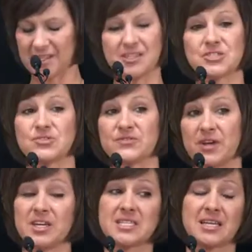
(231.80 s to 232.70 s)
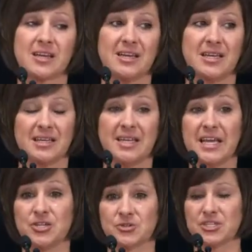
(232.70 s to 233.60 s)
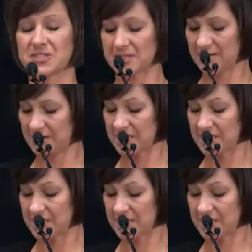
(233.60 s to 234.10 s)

This was very scary and dangerous.